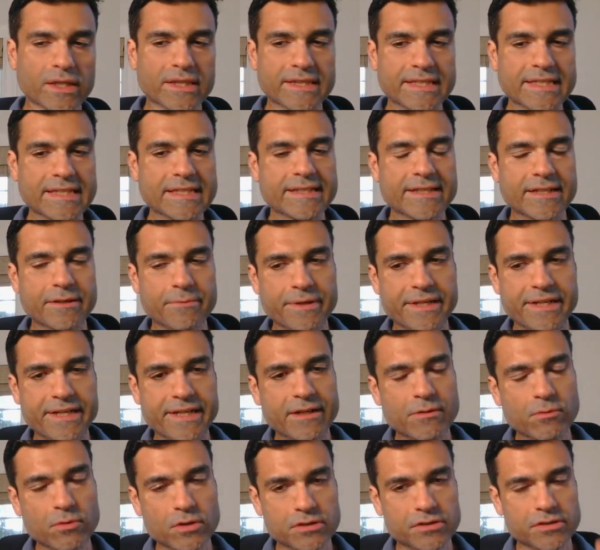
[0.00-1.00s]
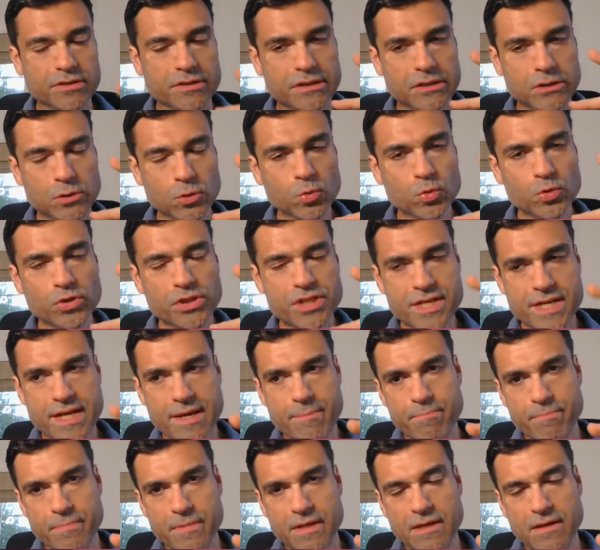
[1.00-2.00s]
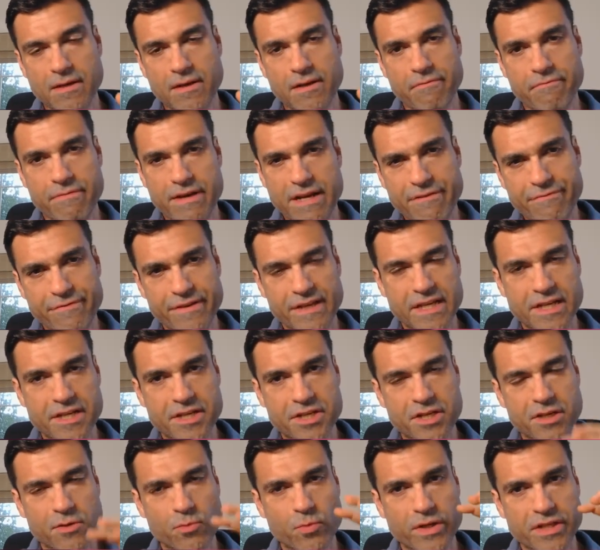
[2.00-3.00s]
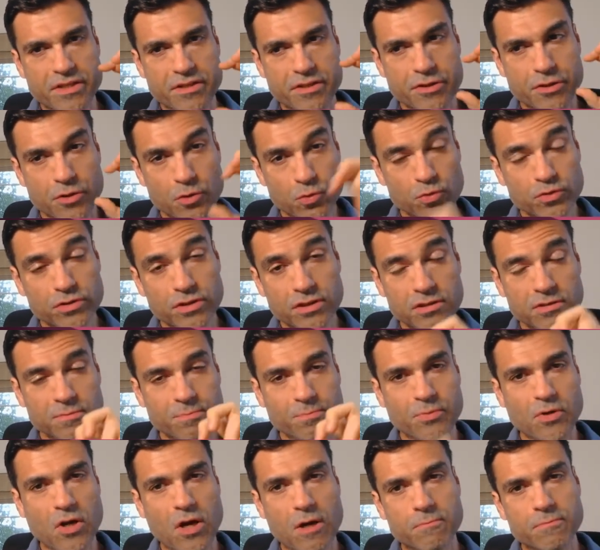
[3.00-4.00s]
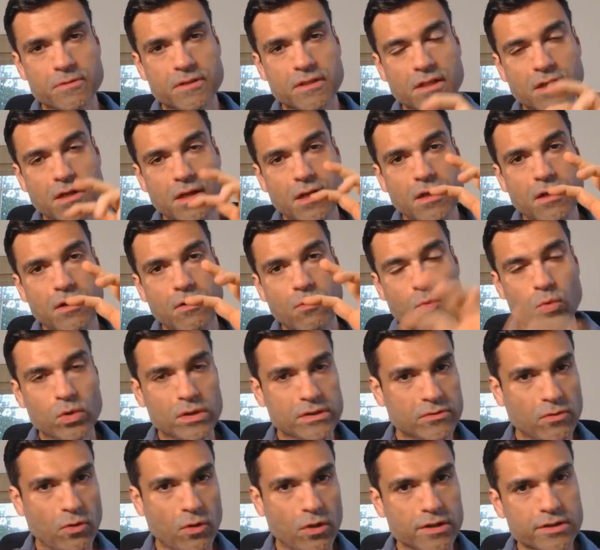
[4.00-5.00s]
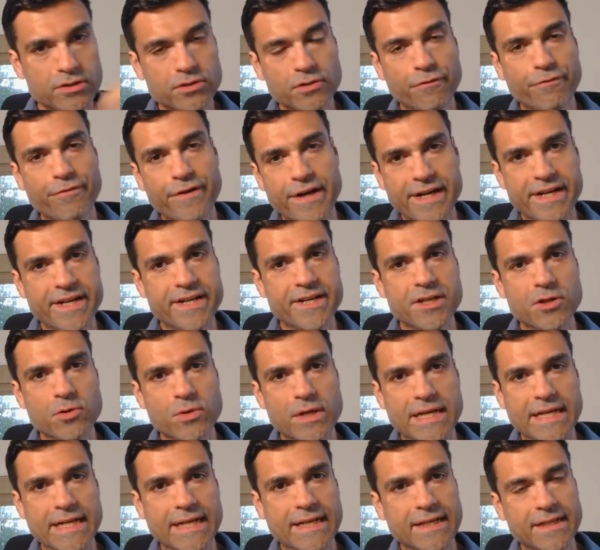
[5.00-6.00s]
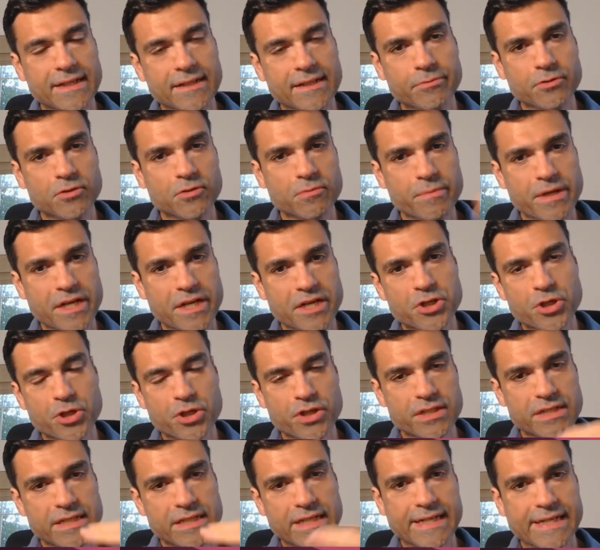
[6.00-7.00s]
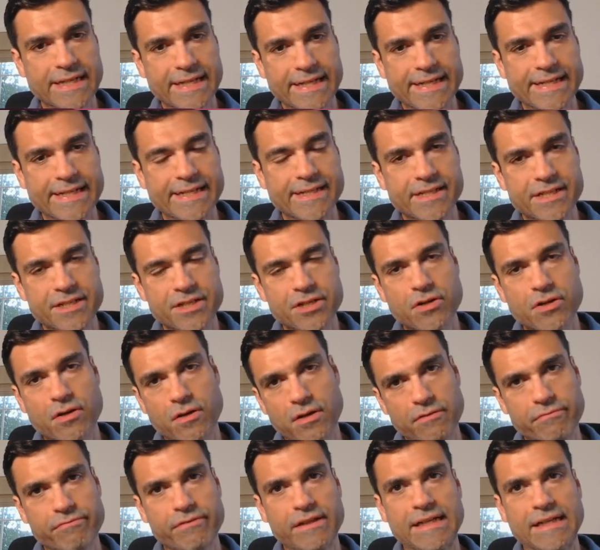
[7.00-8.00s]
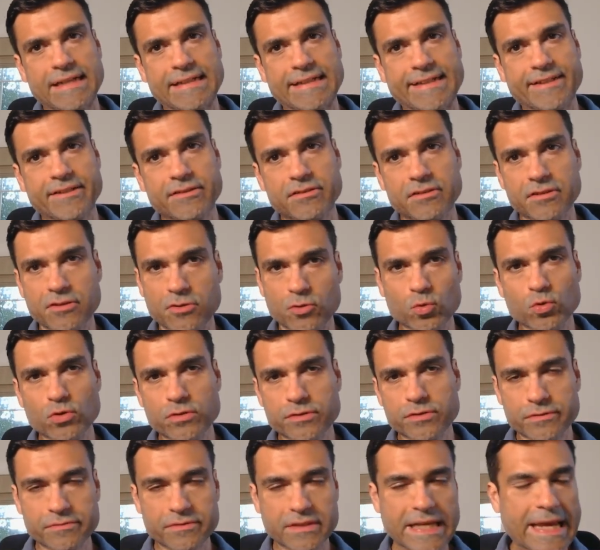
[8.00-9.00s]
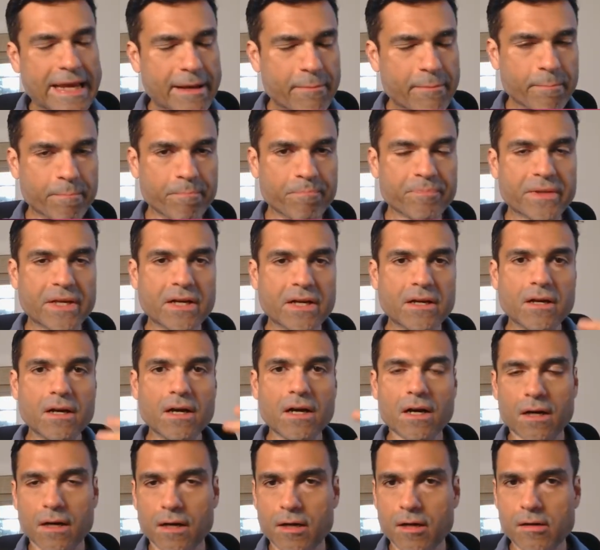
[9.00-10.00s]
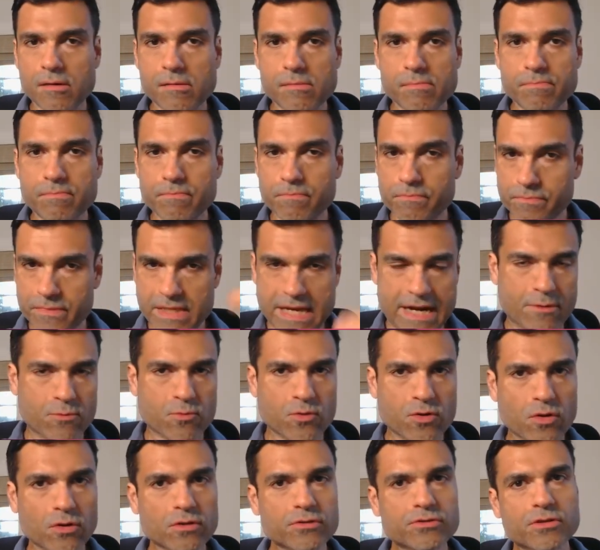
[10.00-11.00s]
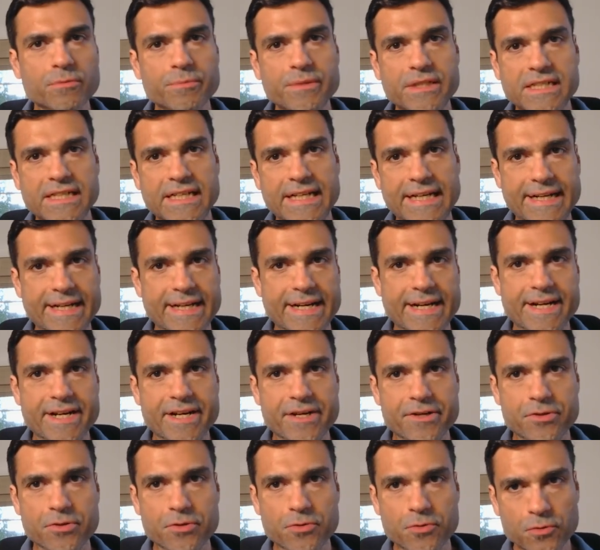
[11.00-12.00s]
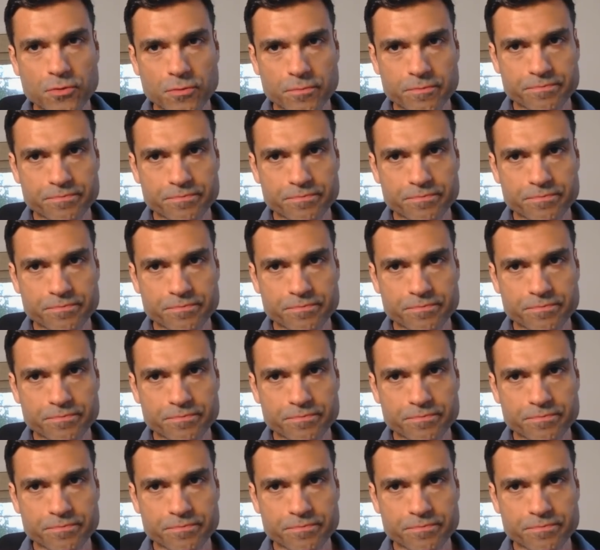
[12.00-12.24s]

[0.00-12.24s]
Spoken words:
thing that we did was a 2-step verification where the user's prompt was also fed into an LLM to make sure that it did not violate the rules of the game. That would also be a great idea to do.